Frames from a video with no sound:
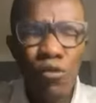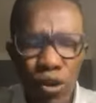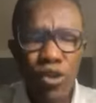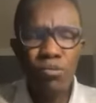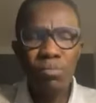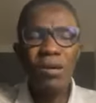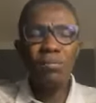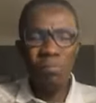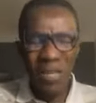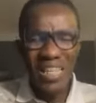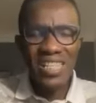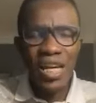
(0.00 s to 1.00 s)
We speak
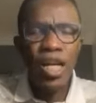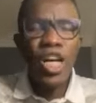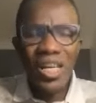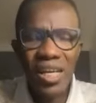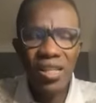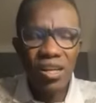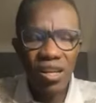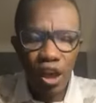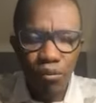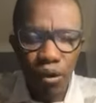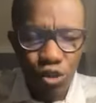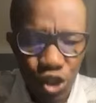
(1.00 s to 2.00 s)
peace in the
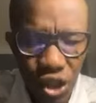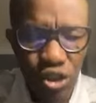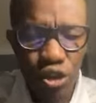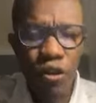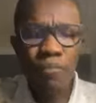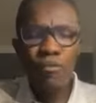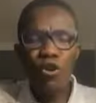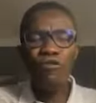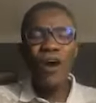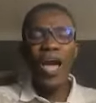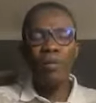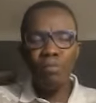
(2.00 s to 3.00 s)
name of Jesus
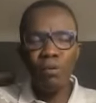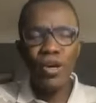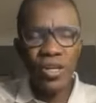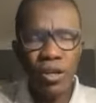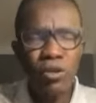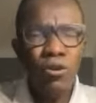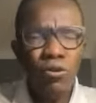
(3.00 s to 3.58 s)
over Ebonyi.